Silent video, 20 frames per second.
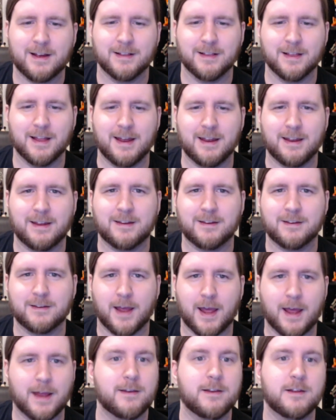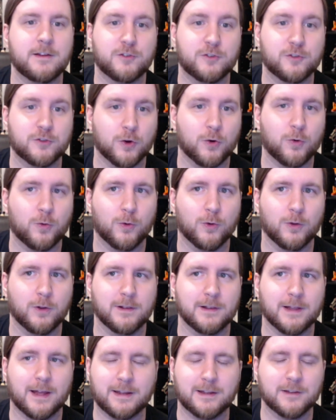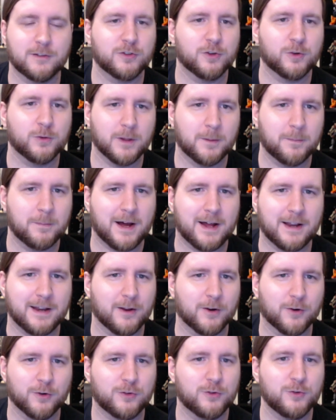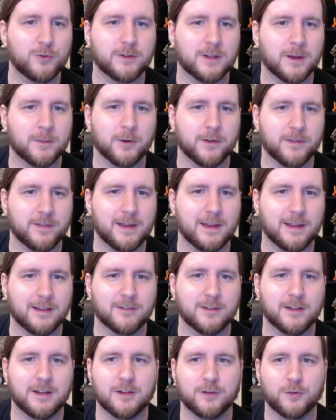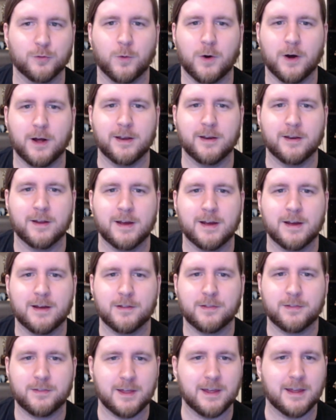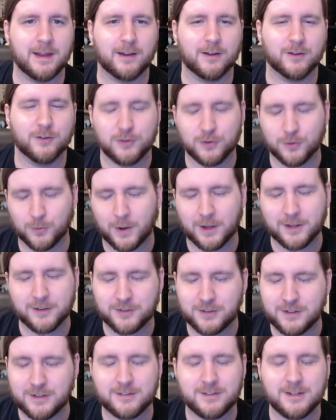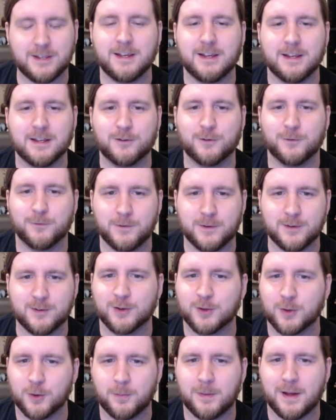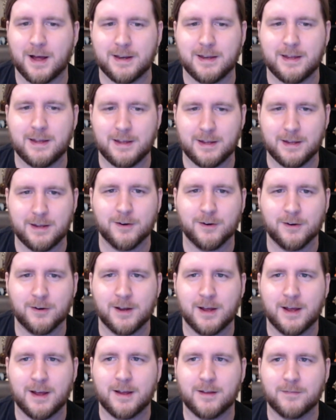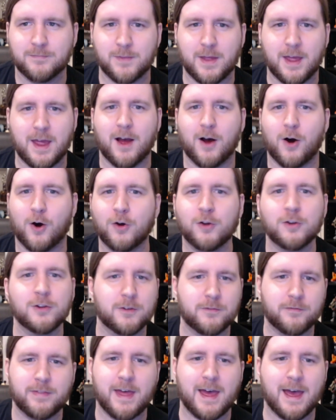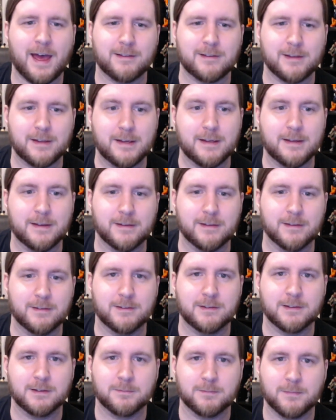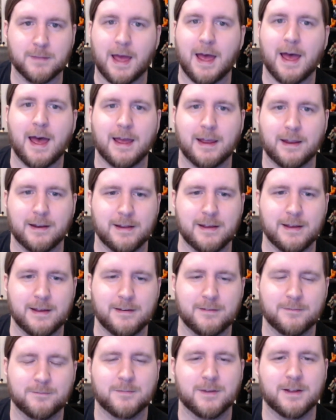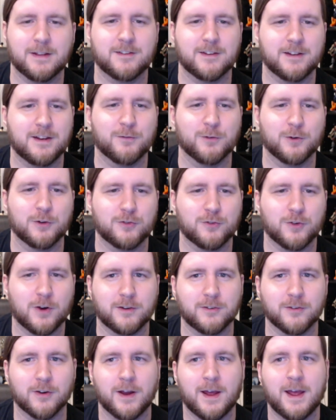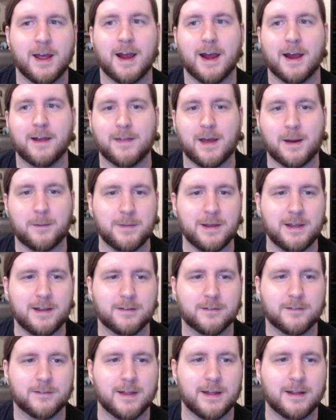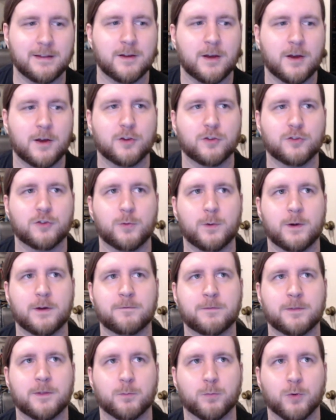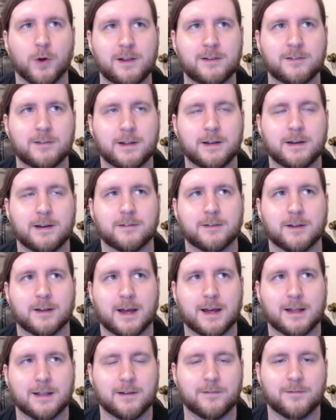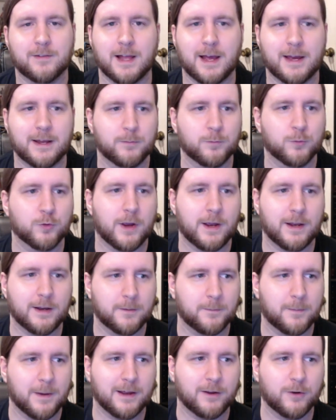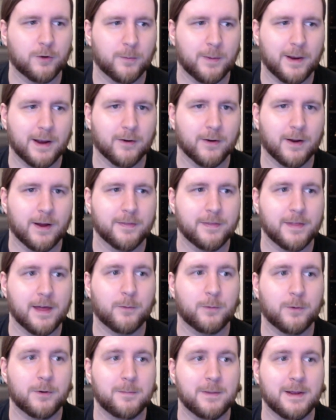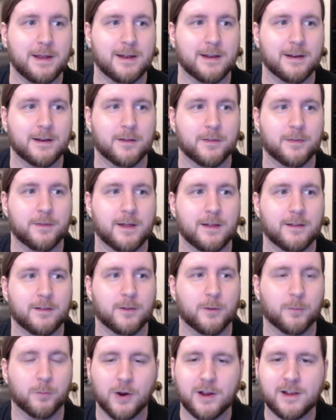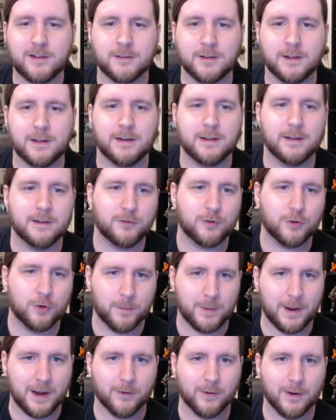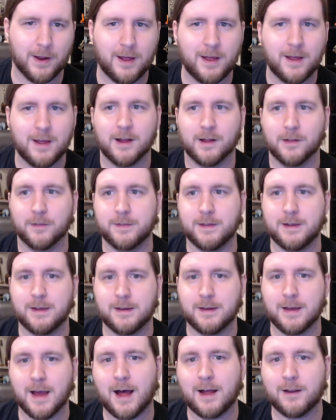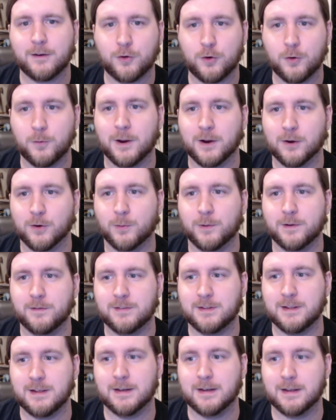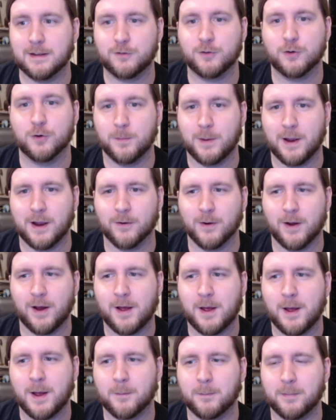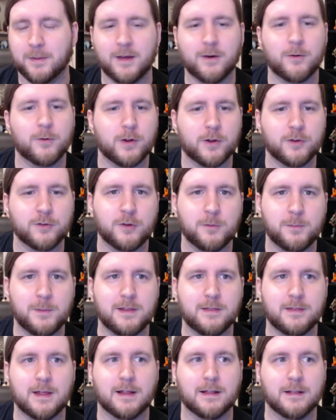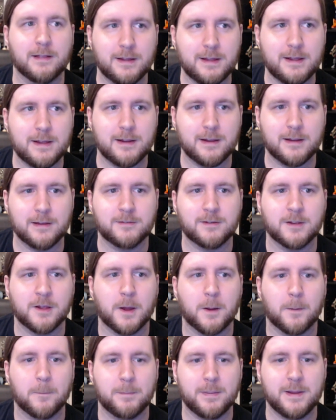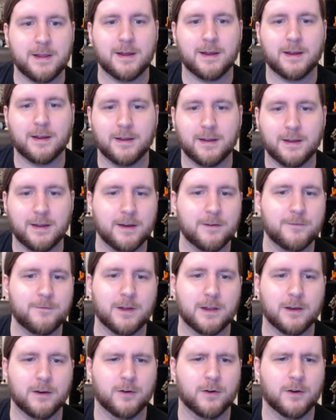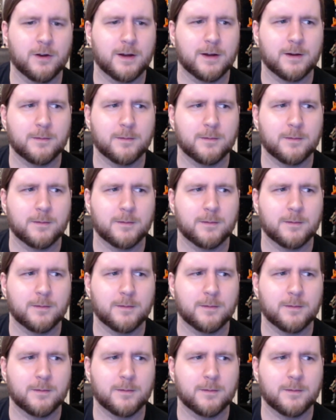Like, and his soul, like his soul and body aren't two separate things, it is one thing. So while she's seeing his physical body here, all of that is Agni. It's a different structure. And that means that, so if the bracelet is a god level item created by Kubera, that would mean that the bracelet is Kubera, the god Kubera we've seen is Kubera, but that would also mean that Leez being given